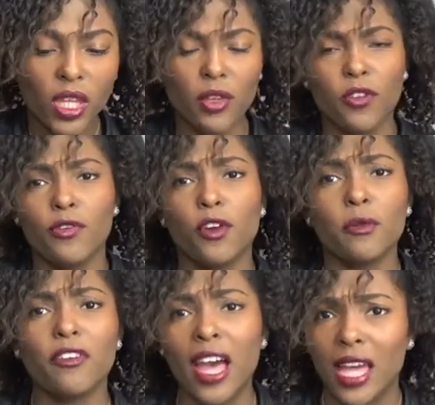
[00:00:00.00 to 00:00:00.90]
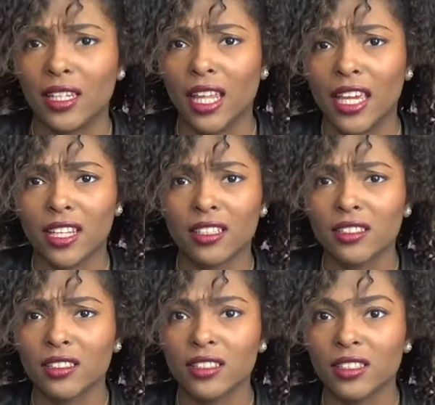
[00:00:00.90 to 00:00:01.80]
If you feel fat, like
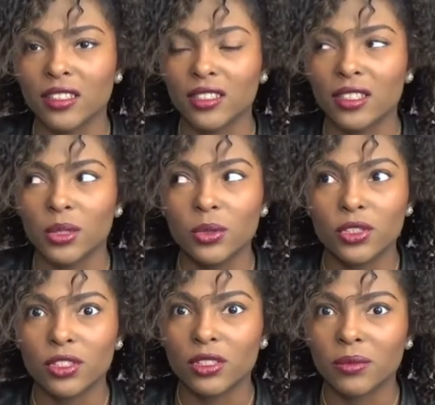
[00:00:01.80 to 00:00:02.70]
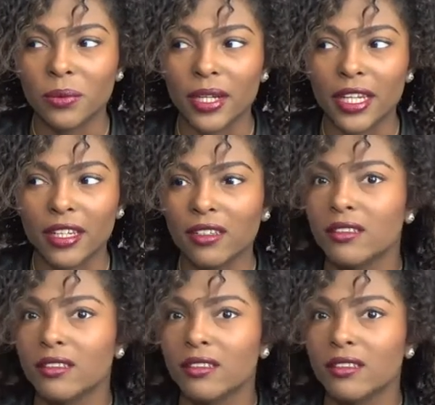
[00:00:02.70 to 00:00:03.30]
lose some weight.